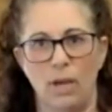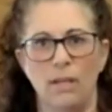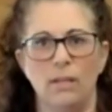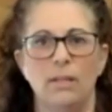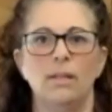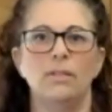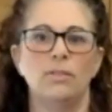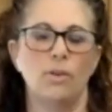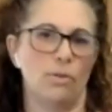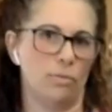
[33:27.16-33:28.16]
Okay.
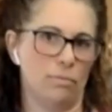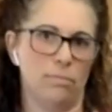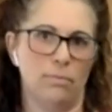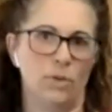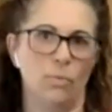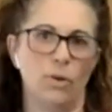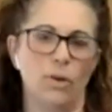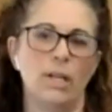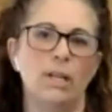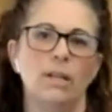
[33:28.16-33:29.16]
So don't
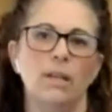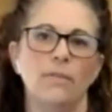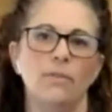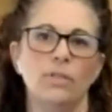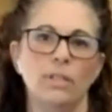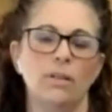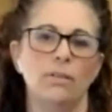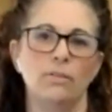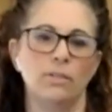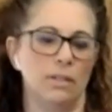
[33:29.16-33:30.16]
worry if you
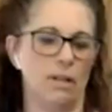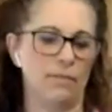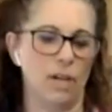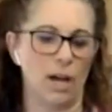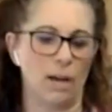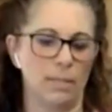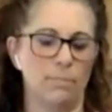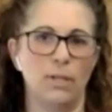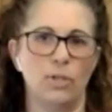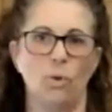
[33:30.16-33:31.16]
still have time to
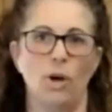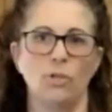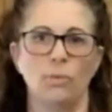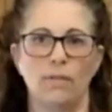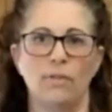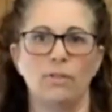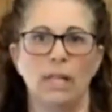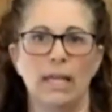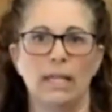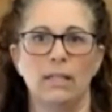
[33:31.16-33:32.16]
binge watch whatever you'd
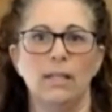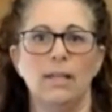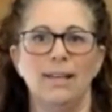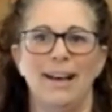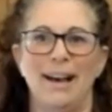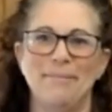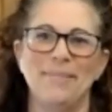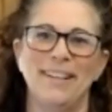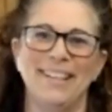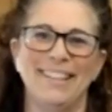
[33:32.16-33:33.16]

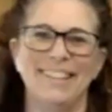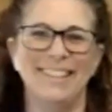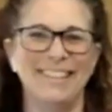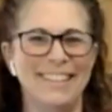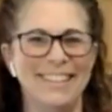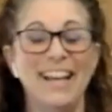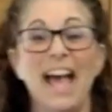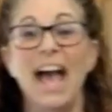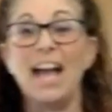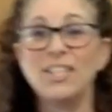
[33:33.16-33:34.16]
like.
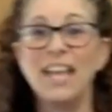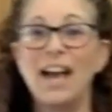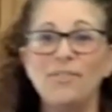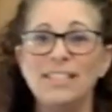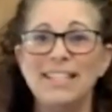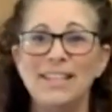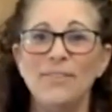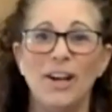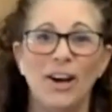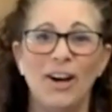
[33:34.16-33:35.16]
Actually have the
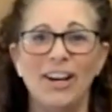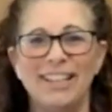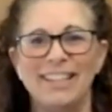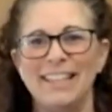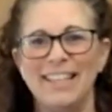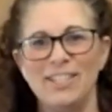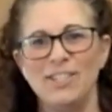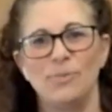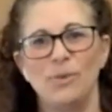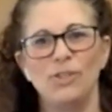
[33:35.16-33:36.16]
TV on in the
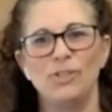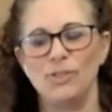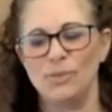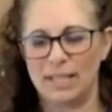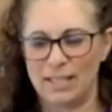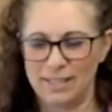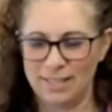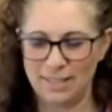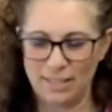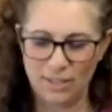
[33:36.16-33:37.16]
kitchen while you're doing it.
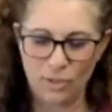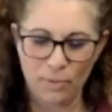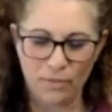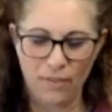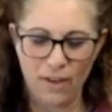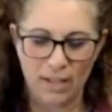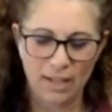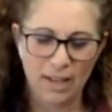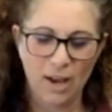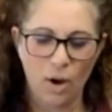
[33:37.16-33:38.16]
It's super fun.
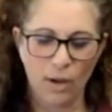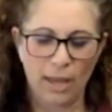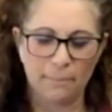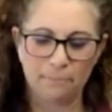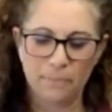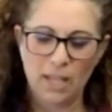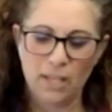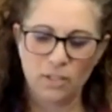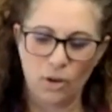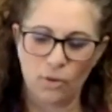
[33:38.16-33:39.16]
Okay,
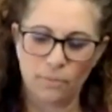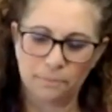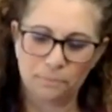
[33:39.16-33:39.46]
so